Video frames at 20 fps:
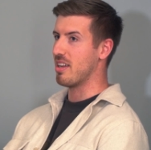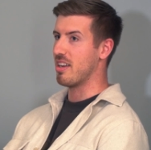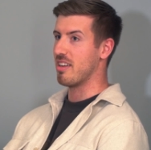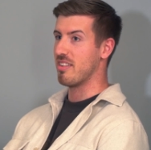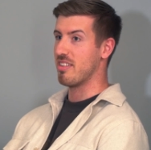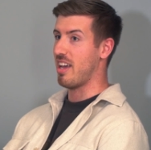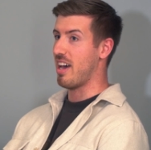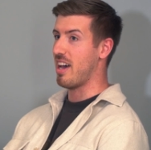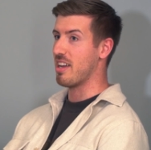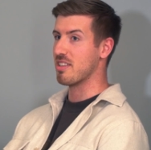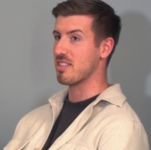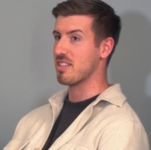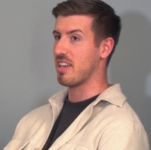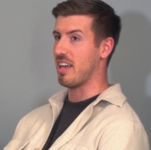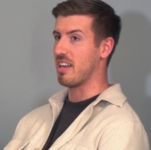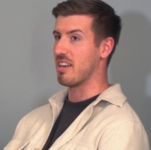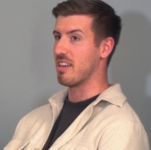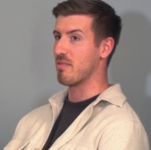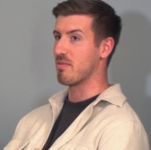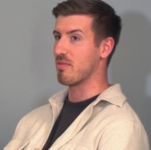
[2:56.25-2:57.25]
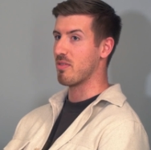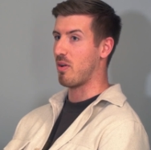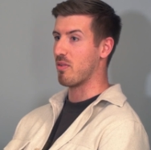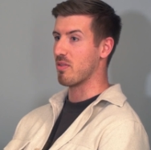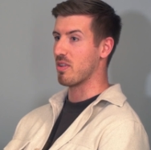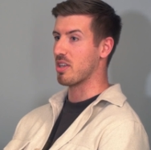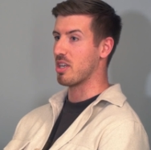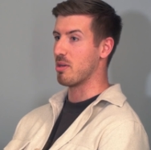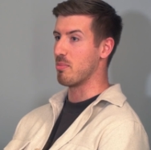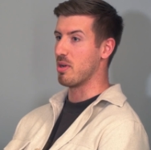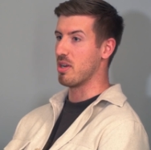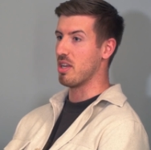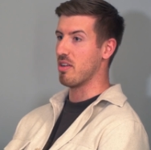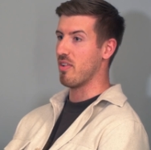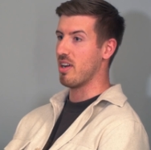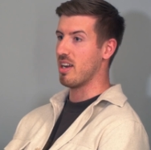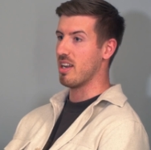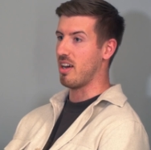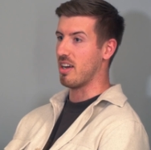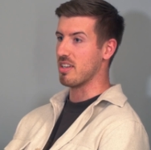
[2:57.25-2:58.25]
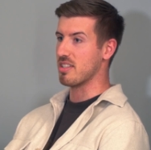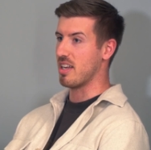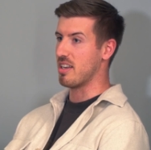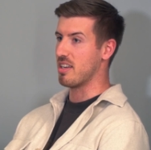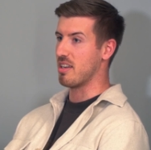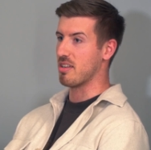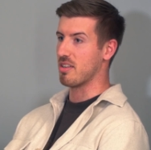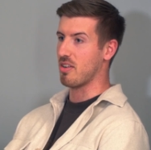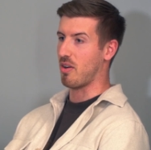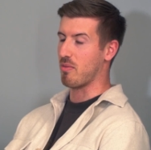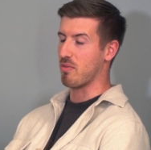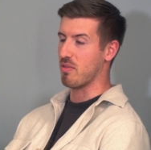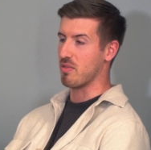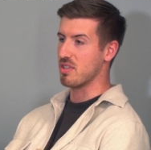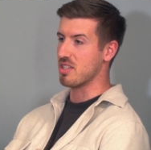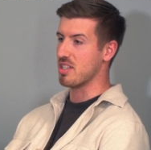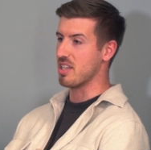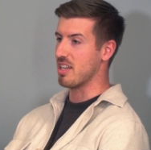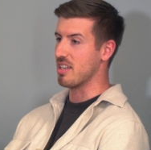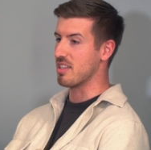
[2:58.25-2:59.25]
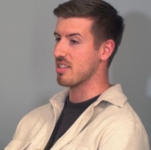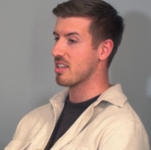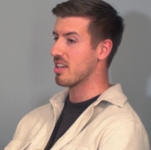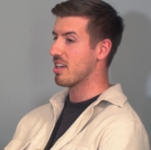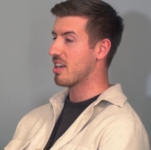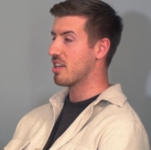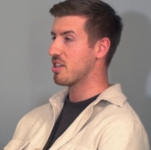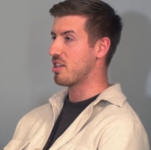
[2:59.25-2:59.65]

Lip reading: and just getting involved in the community, really, like attending conferences,